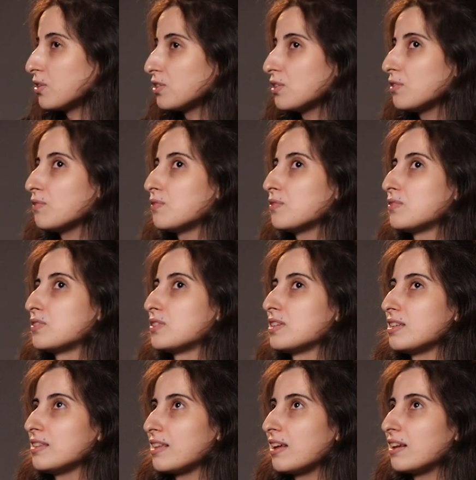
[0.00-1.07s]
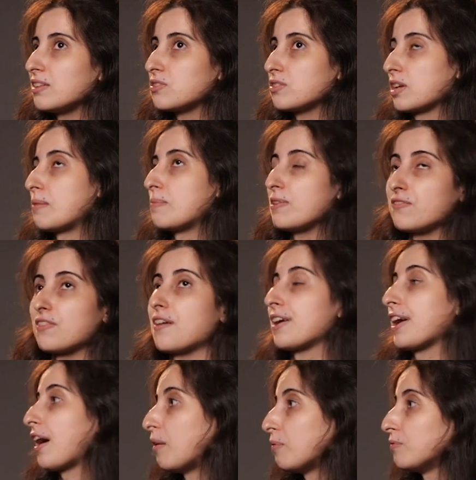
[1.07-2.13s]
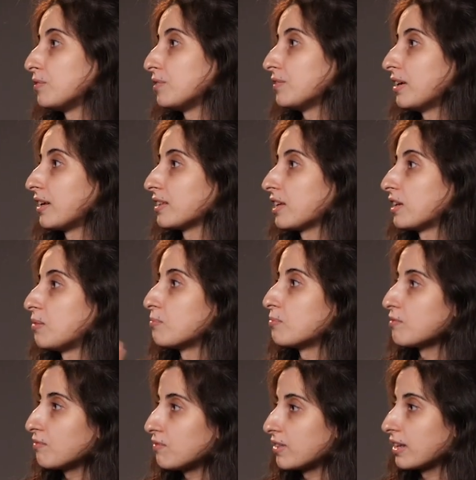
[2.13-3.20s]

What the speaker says: do you see that it's going to be very helpful and can improve